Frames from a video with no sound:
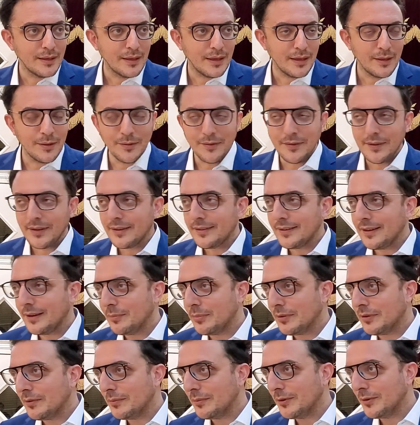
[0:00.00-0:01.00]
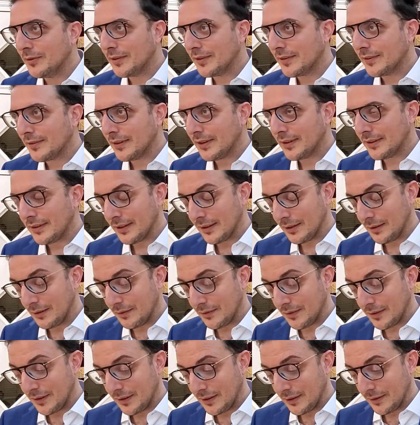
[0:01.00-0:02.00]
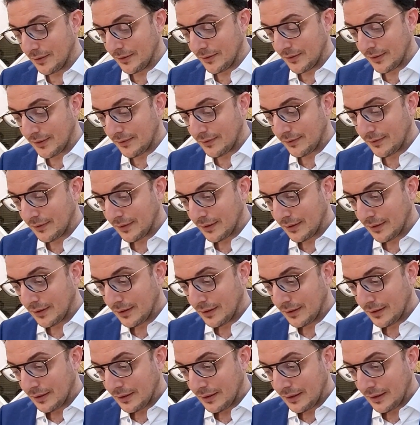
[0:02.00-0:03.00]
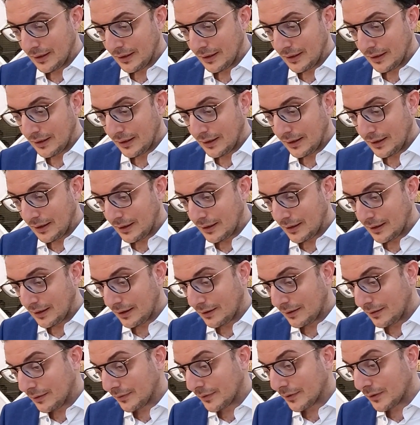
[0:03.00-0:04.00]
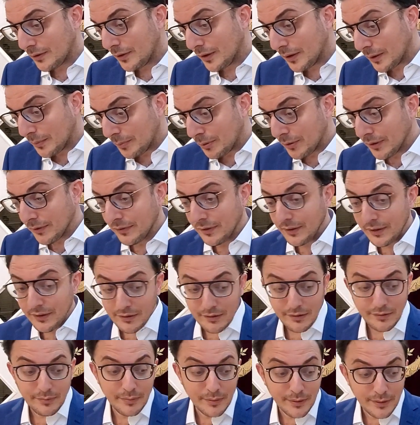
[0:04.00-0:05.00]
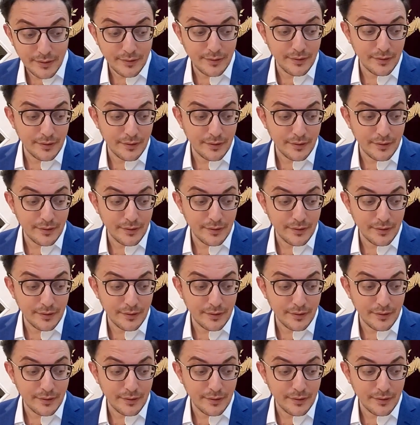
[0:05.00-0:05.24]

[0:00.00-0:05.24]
I use the example of music, so I'll tell you over the years I've had, I don't have to call it a privilege, but